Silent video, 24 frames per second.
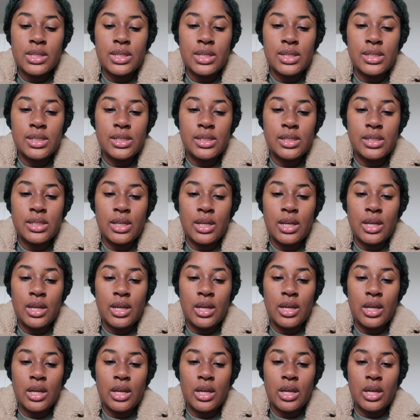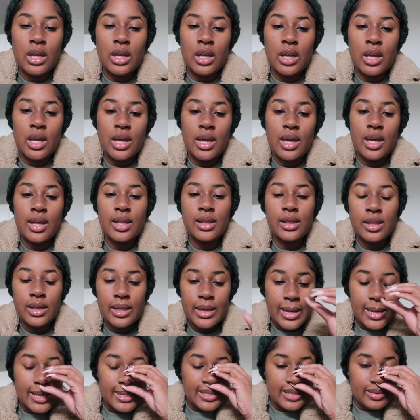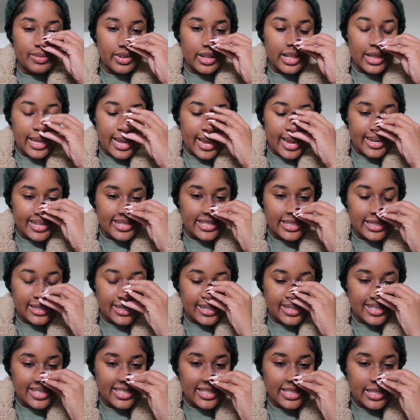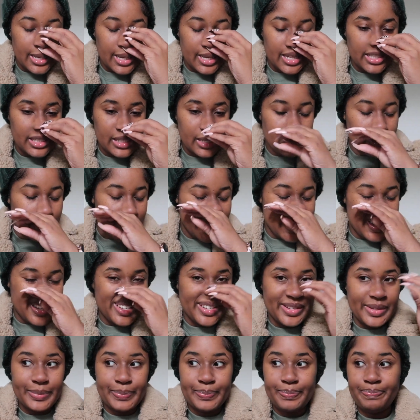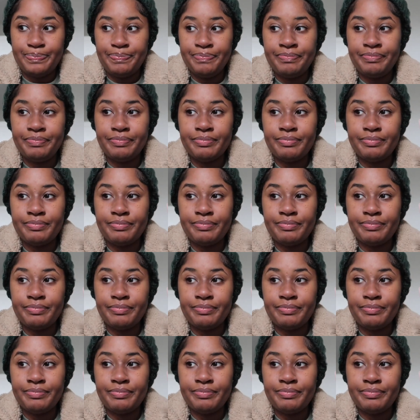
to see and look at some glasses, some um,